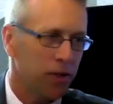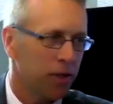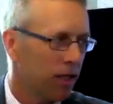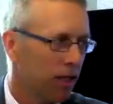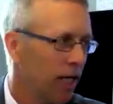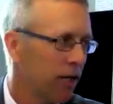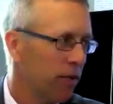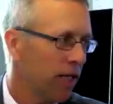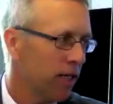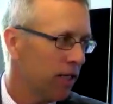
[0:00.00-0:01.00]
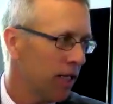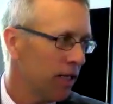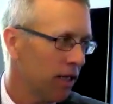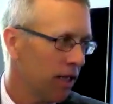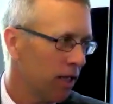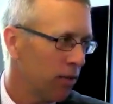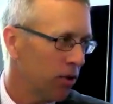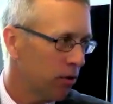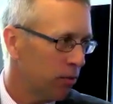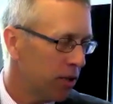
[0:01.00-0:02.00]
They're going to lie awake at night thinking
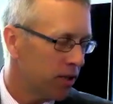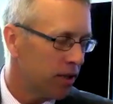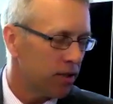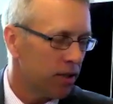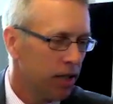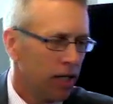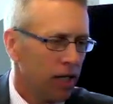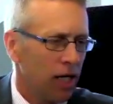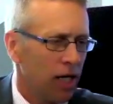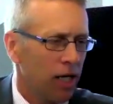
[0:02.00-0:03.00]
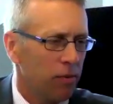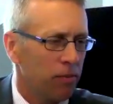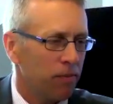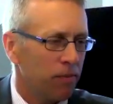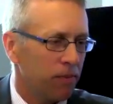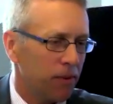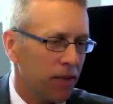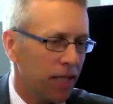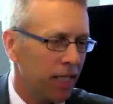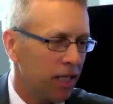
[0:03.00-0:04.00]
about their business.
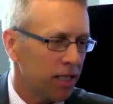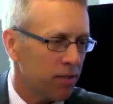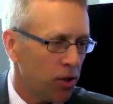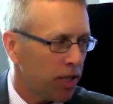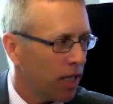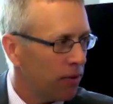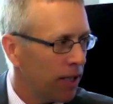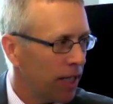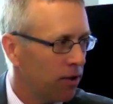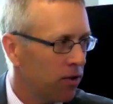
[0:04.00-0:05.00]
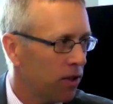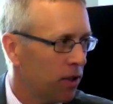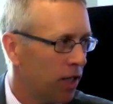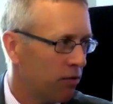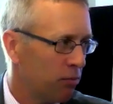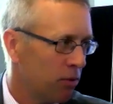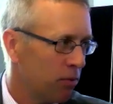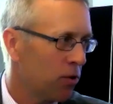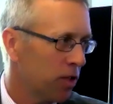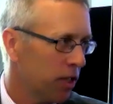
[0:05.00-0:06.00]
In the small cap land, there's a lot of
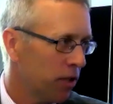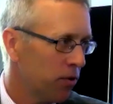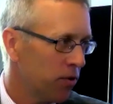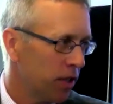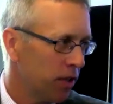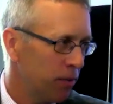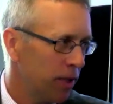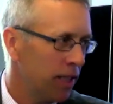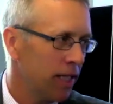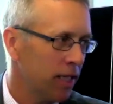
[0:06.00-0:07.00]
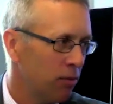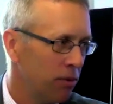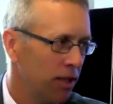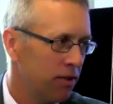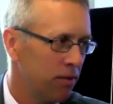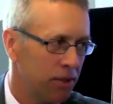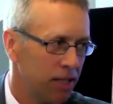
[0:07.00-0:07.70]
promotion that goes on. We like companies that